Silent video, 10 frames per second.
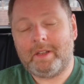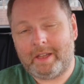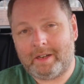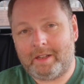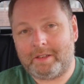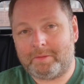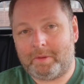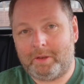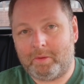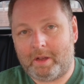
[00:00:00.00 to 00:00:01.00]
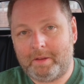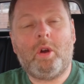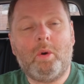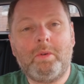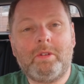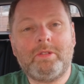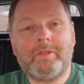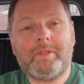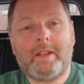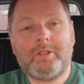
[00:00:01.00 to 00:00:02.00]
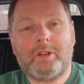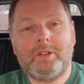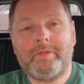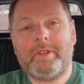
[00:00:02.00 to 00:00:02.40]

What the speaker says: And I'll explain why. Owners of fast charging